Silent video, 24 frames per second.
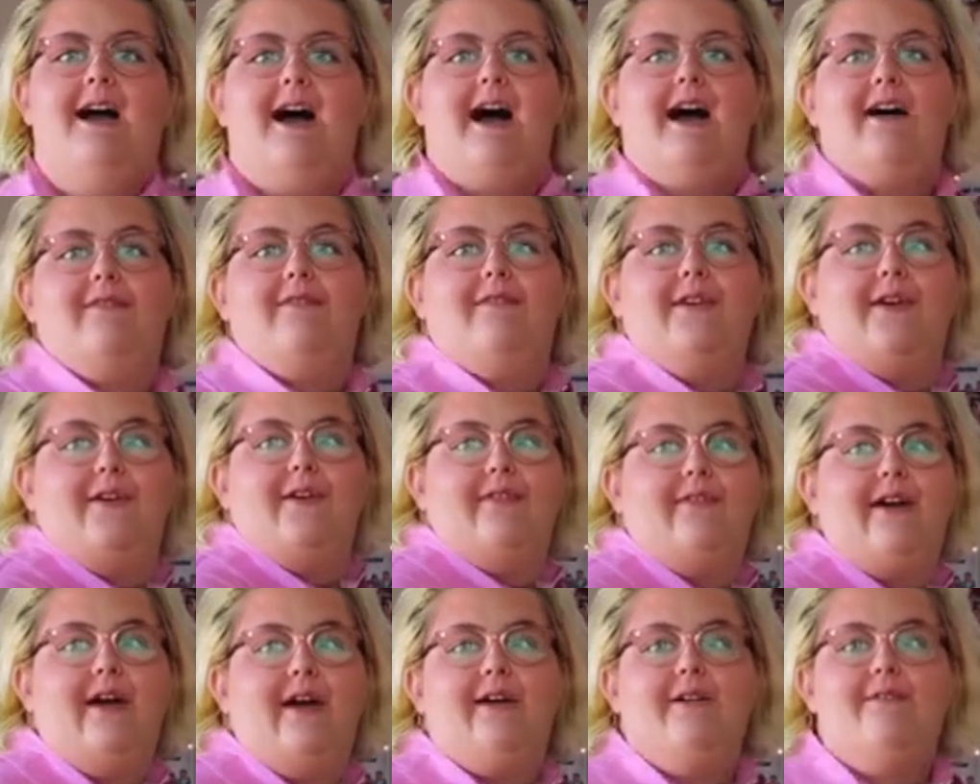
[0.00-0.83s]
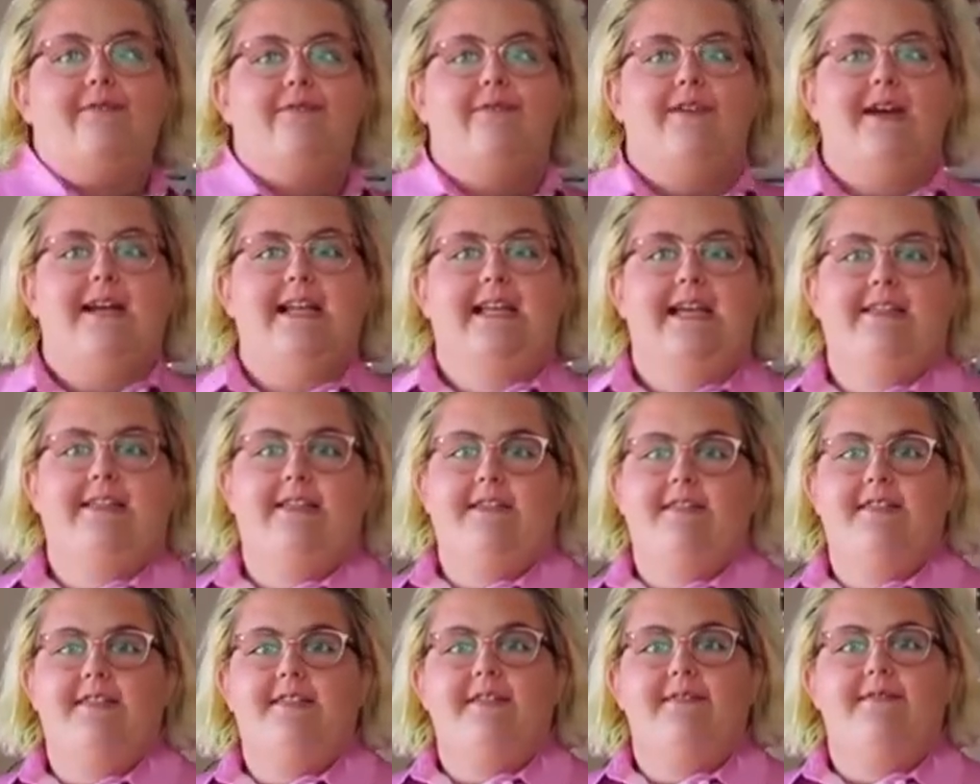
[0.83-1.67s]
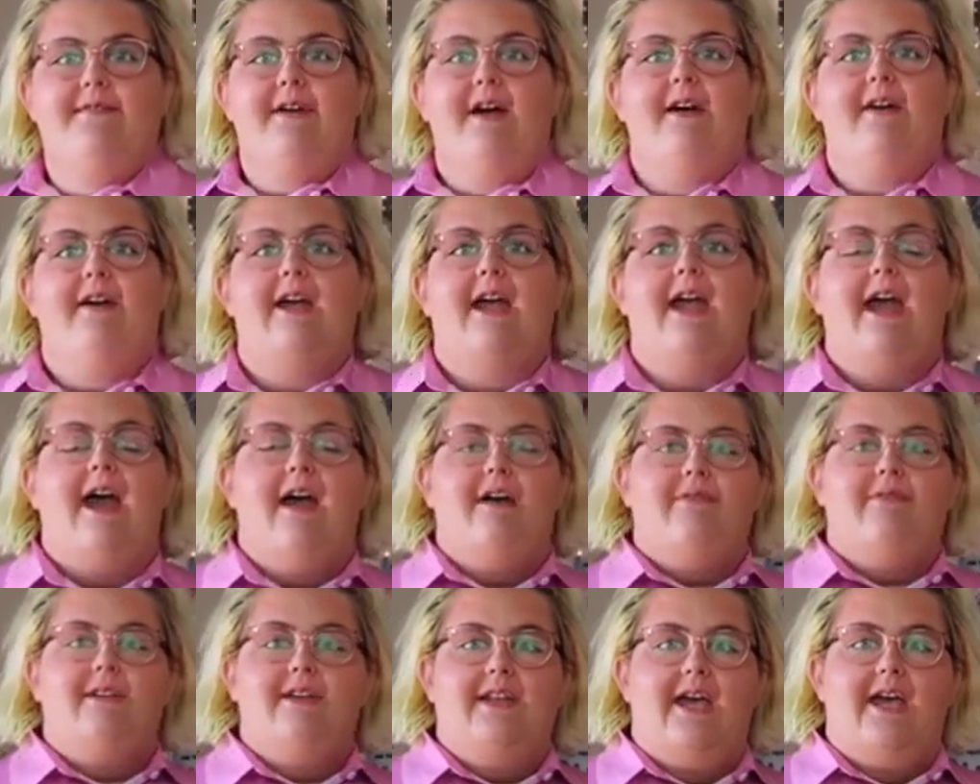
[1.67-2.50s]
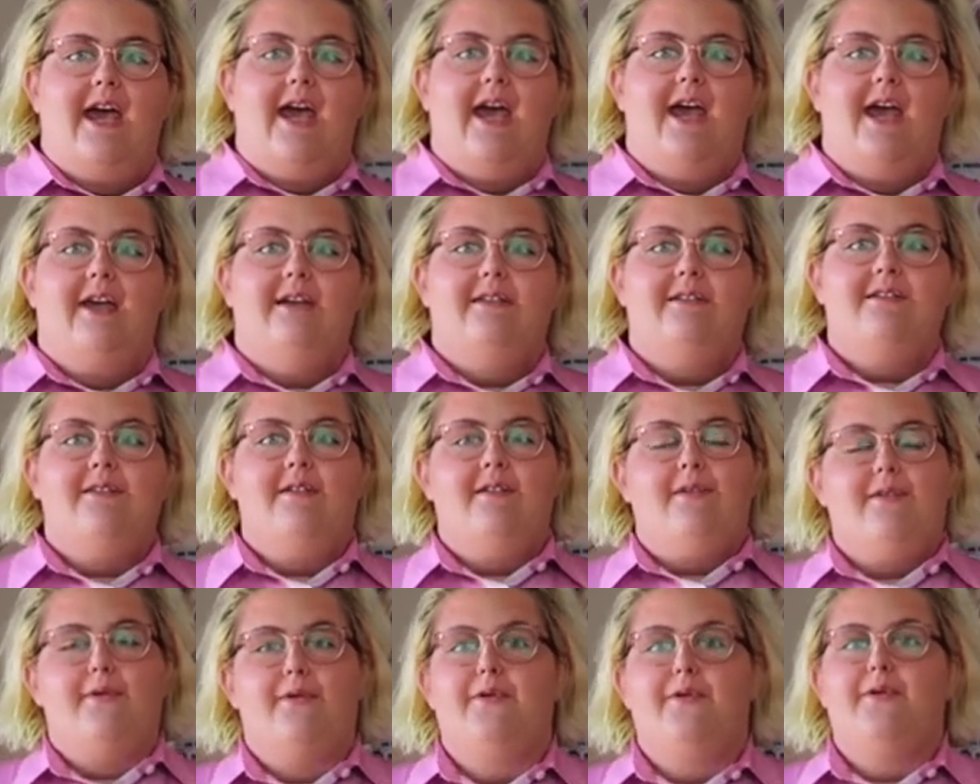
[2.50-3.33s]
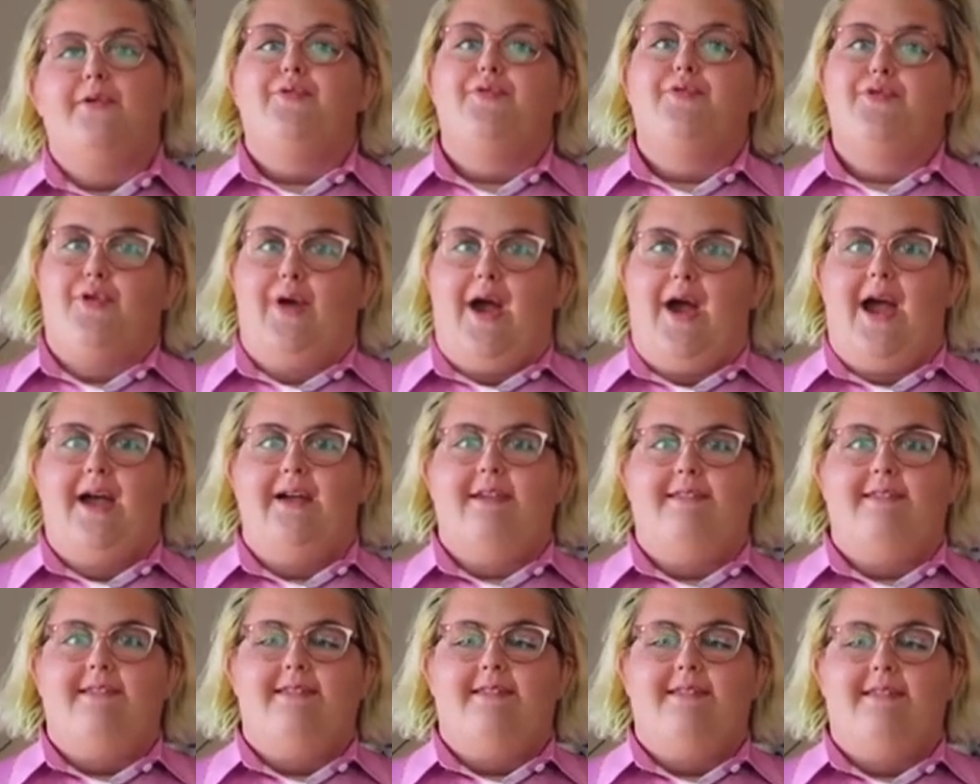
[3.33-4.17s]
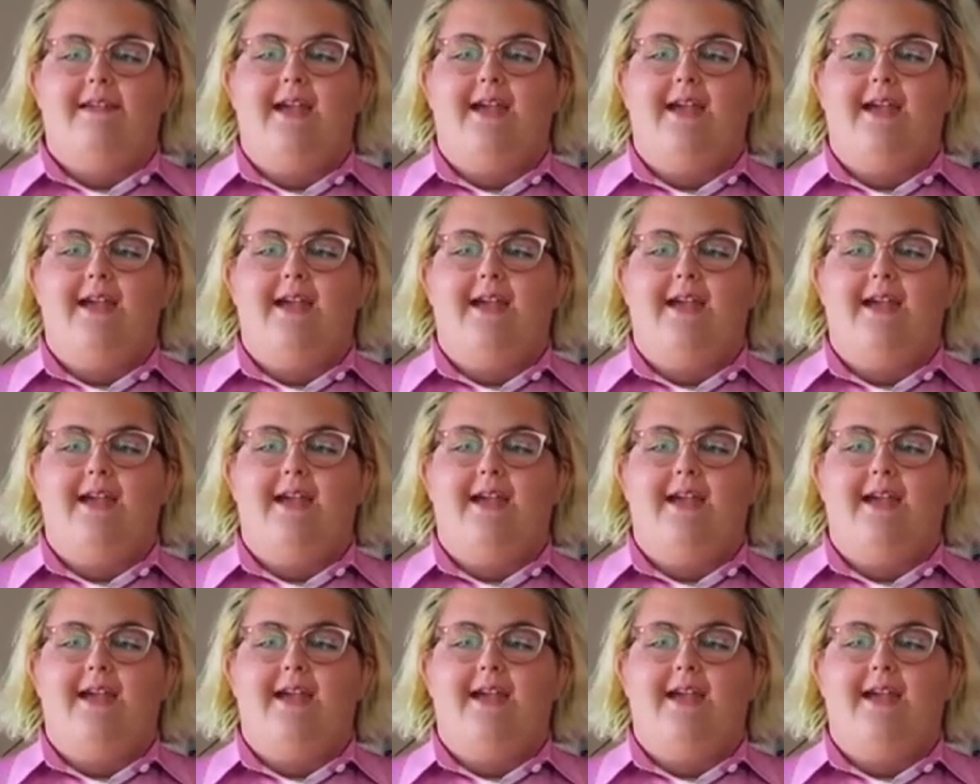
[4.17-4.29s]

I feel very frilly. This is a very everyday sort of dress.